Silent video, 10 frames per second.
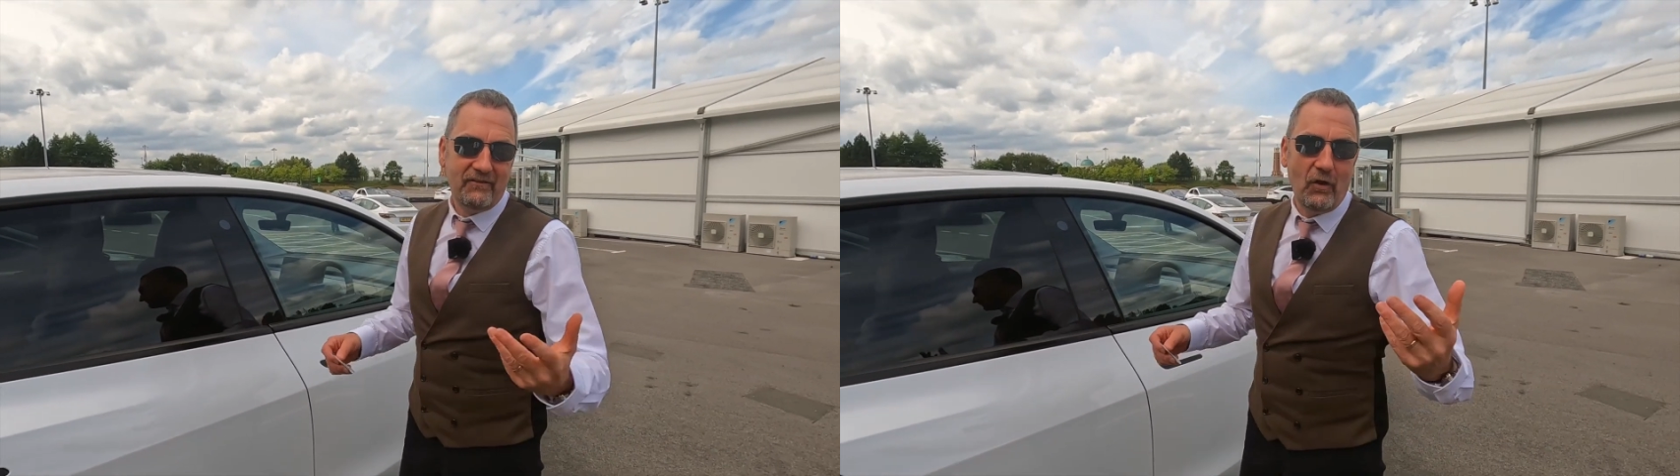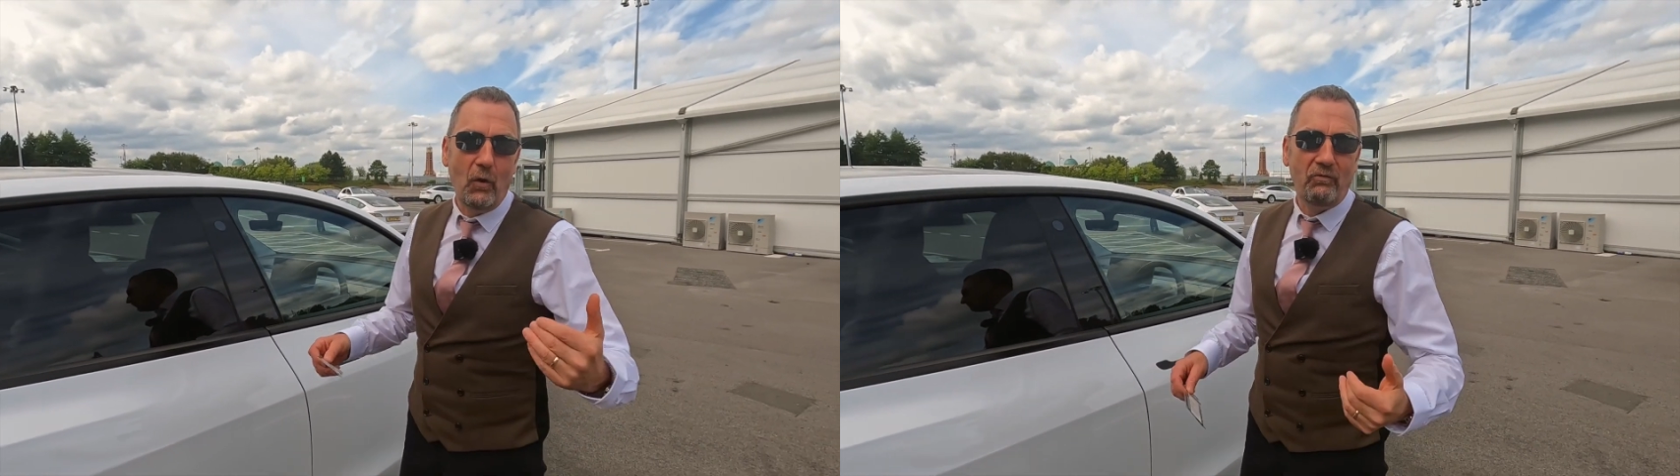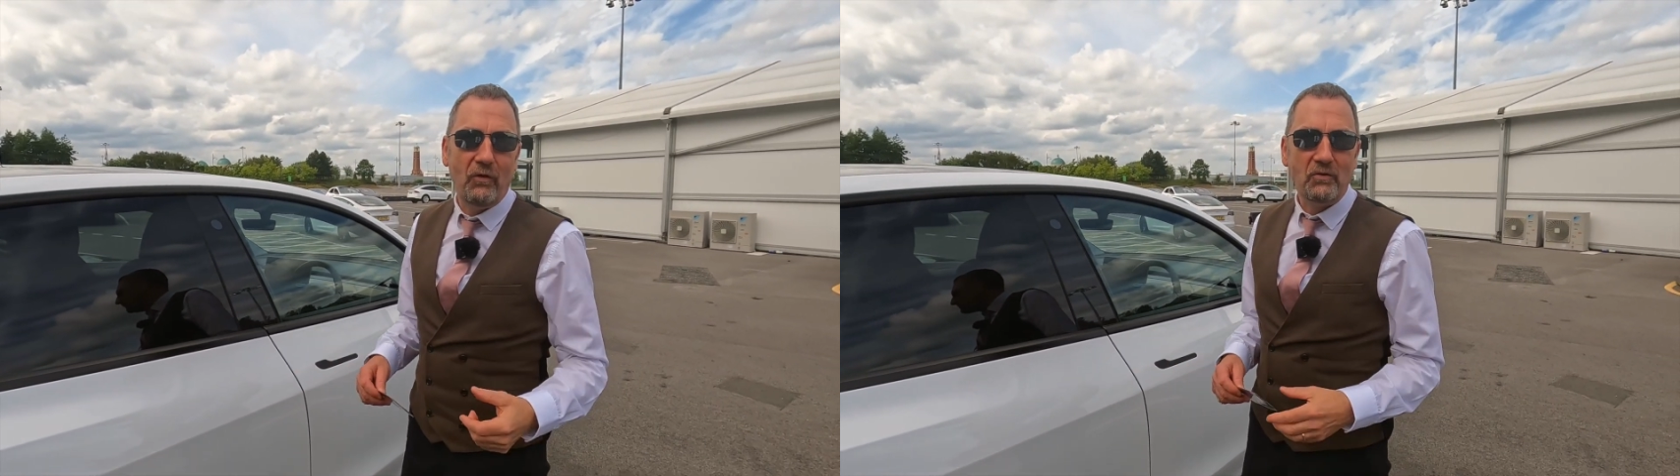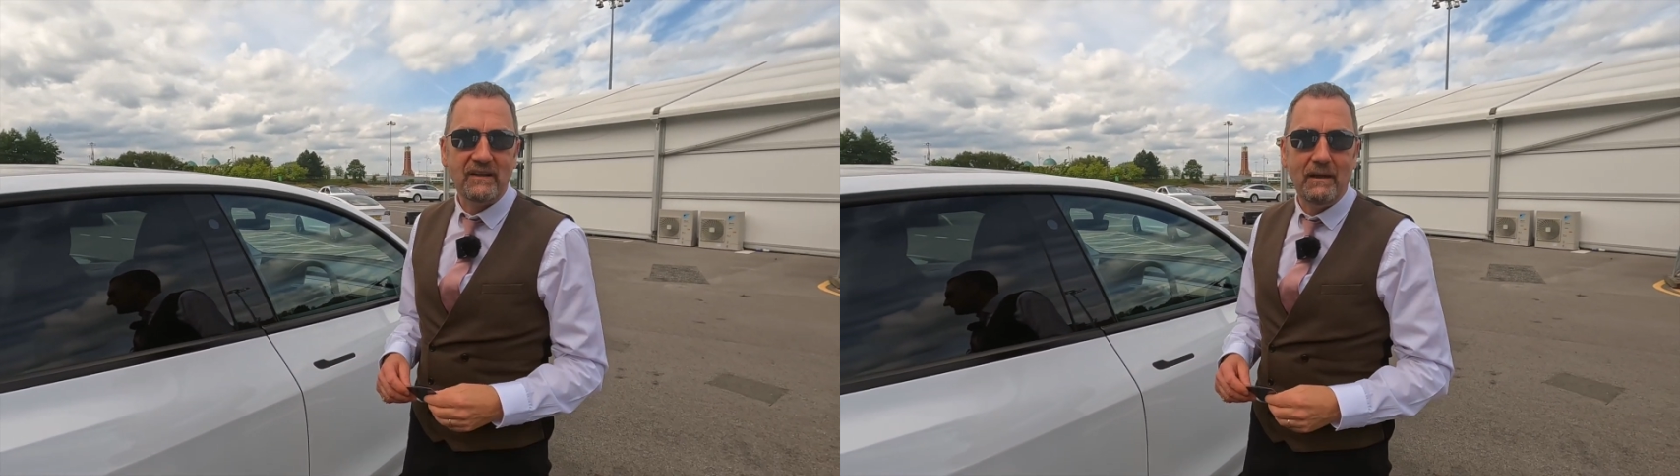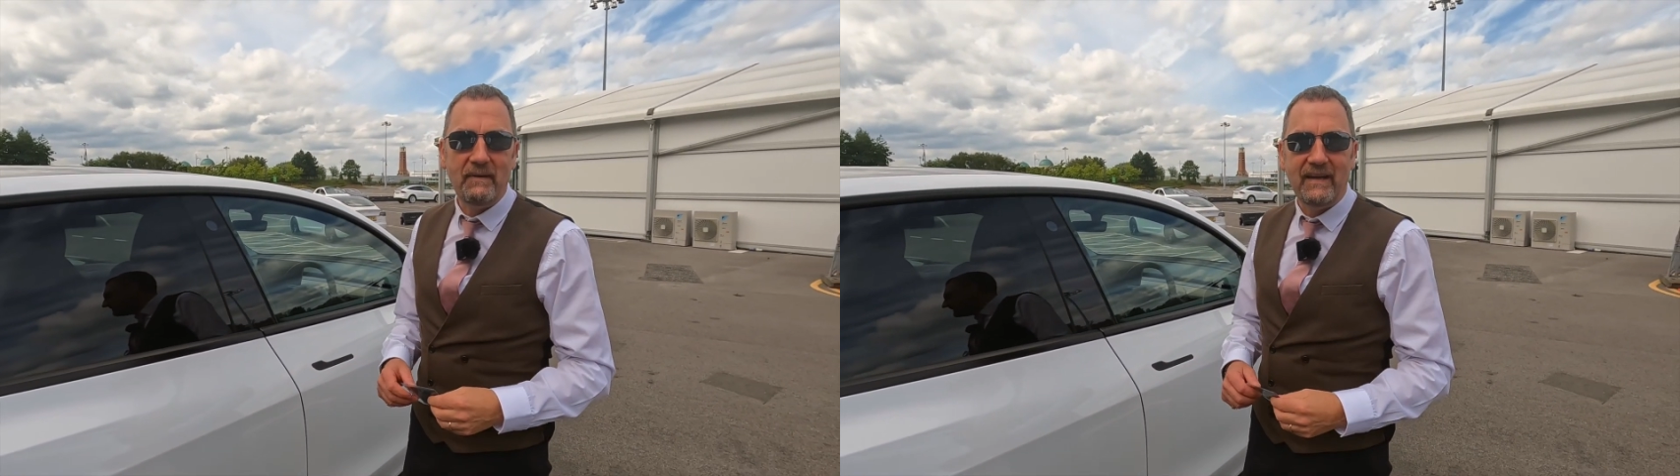For old folks
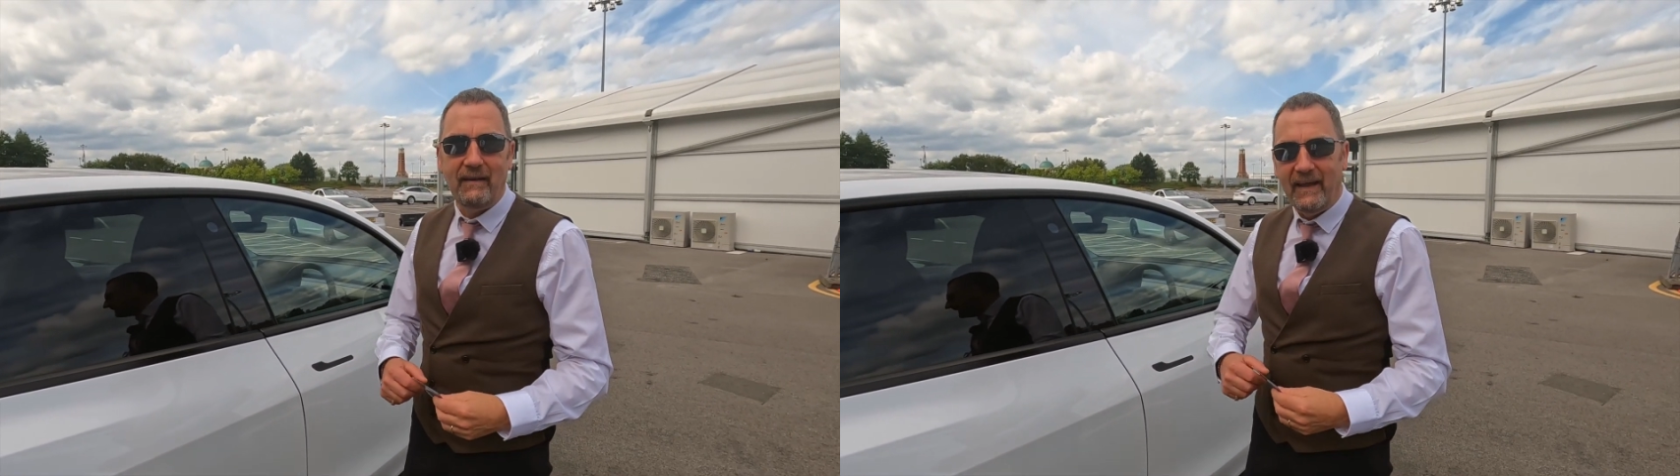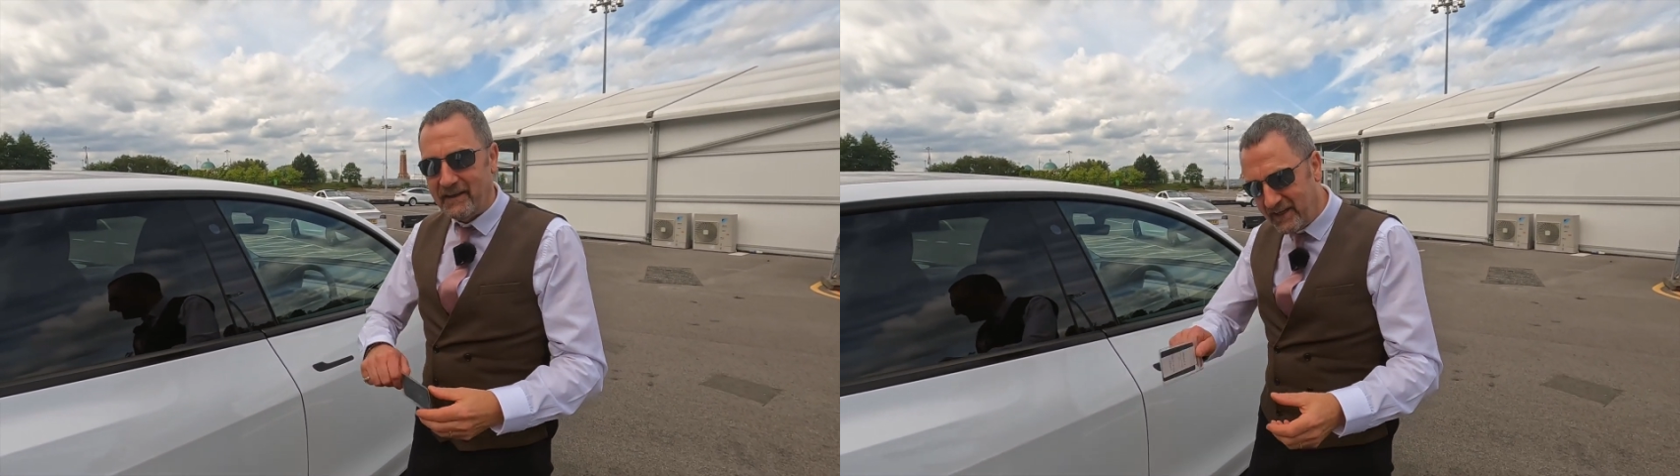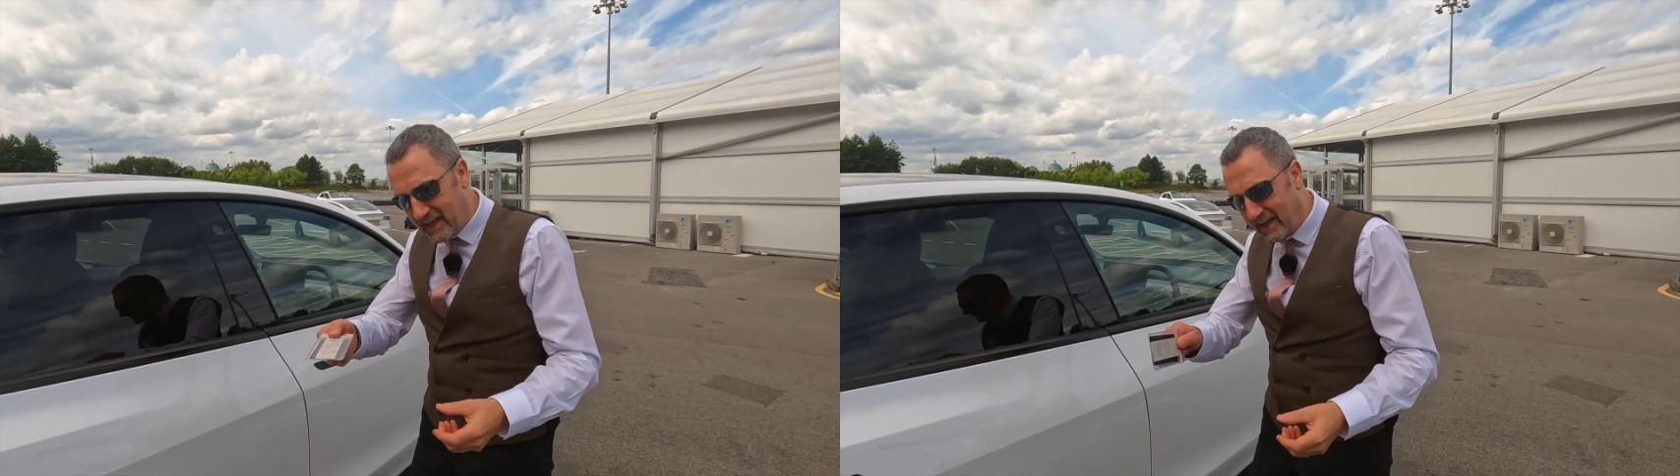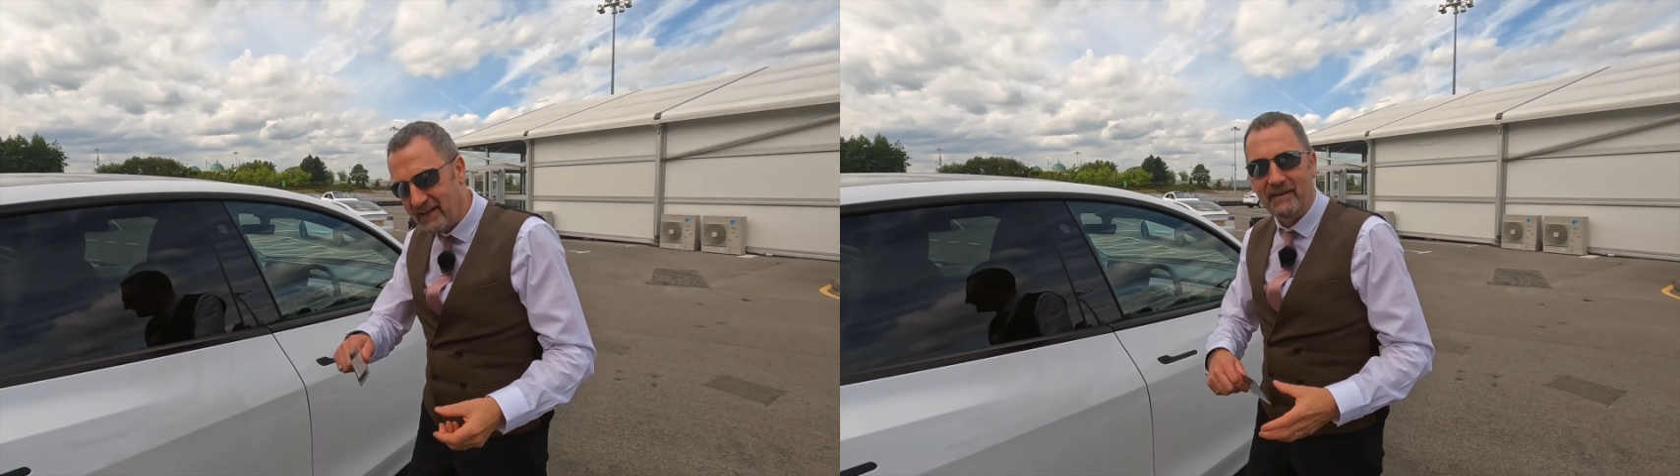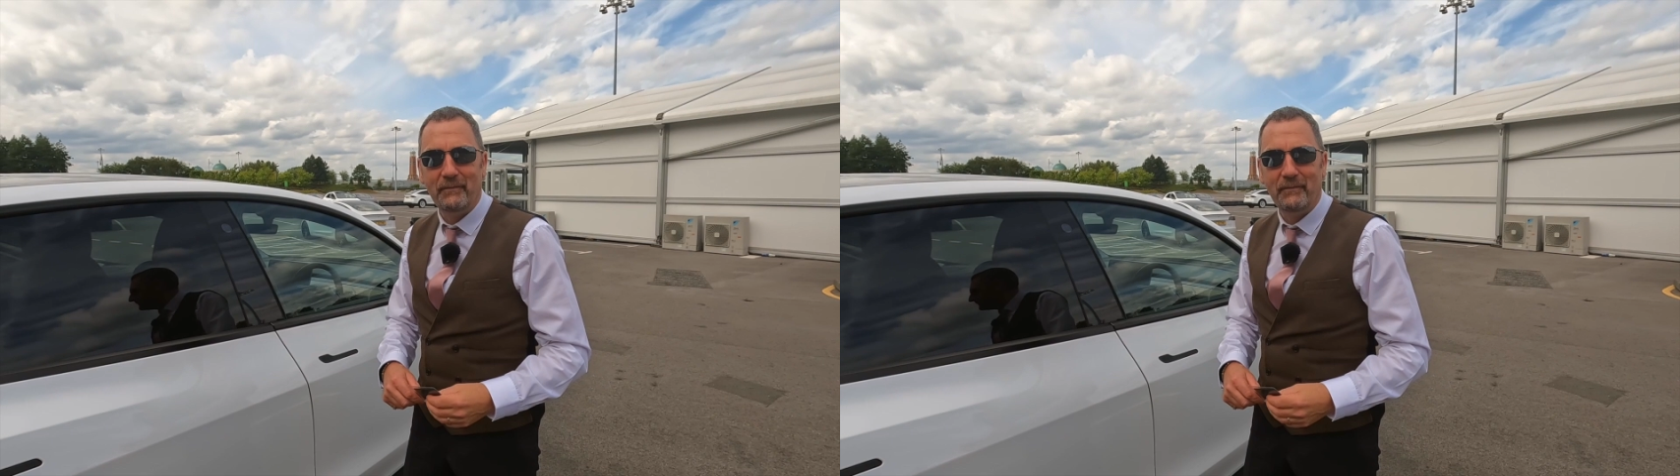like me, I like a key,